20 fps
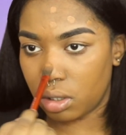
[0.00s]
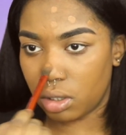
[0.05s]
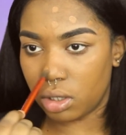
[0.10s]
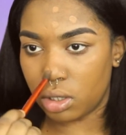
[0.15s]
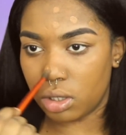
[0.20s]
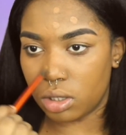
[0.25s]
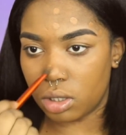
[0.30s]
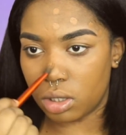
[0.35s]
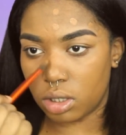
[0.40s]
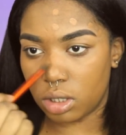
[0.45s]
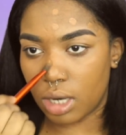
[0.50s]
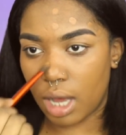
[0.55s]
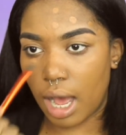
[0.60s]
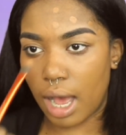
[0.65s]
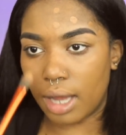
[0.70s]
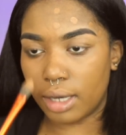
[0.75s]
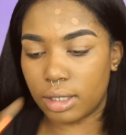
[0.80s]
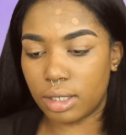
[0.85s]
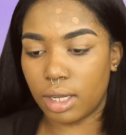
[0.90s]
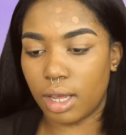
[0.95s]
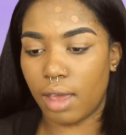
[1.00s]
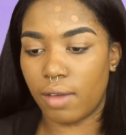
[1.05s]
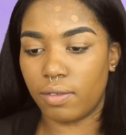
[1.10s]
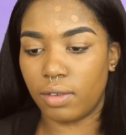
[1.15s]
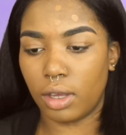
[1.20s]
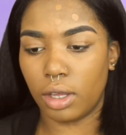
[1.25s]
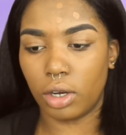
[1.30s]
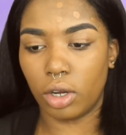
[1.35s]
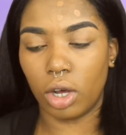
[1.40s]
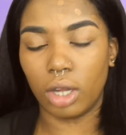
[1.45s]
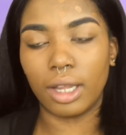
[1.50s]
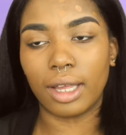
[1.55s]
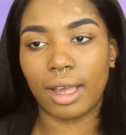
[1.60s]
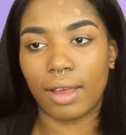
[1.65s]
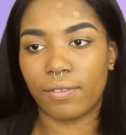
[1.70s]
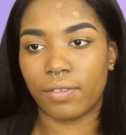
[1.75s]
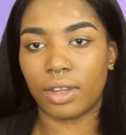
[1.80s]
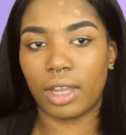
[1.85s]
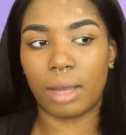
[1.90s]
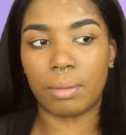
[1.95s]
is not heavy at all. Like,
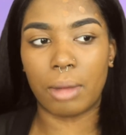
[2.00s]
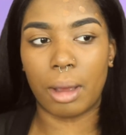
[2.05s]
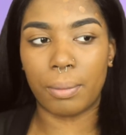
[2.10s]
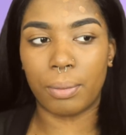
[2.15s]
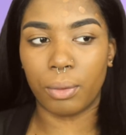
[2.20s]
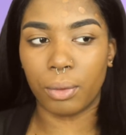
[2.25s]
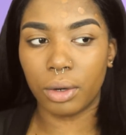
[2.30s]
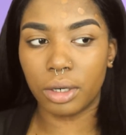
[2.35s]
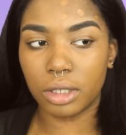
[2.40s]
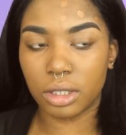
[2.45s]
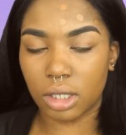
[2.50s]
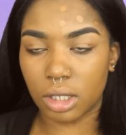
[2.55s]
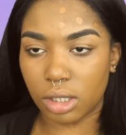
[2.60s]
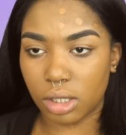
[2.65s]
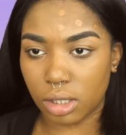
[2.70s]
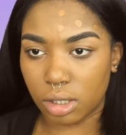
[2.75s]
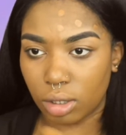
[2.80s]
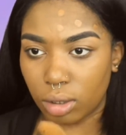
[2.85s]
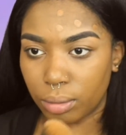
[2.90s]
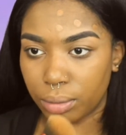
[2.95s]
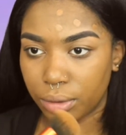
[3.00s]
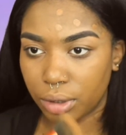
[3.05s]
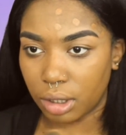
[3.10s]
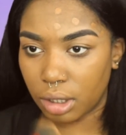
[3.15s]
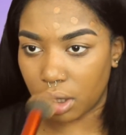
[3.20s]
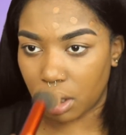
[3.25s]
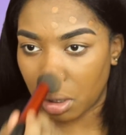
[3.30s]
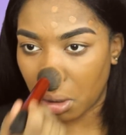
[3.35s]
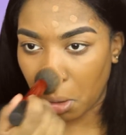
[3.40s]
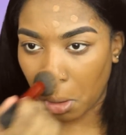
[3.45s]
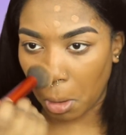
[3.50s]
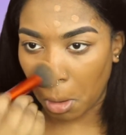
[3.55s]
I feel like my pores can still breathe,